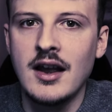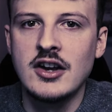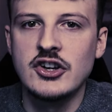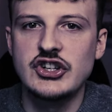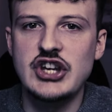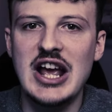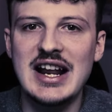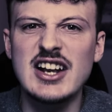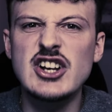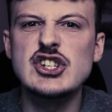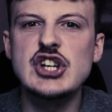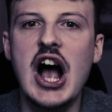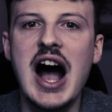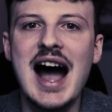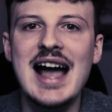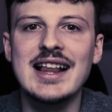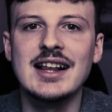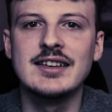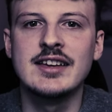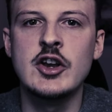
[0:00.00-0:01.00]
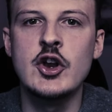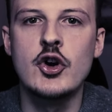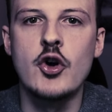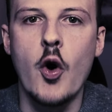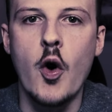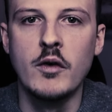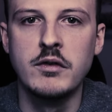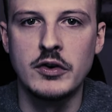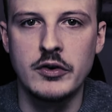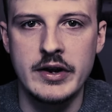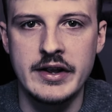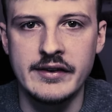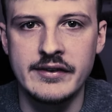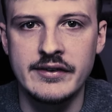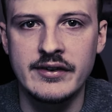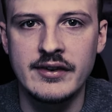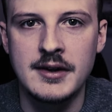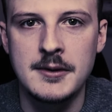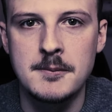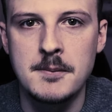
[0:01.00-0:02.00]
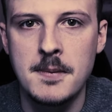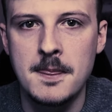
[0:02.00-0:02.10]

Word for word: She had a child in her ovaries.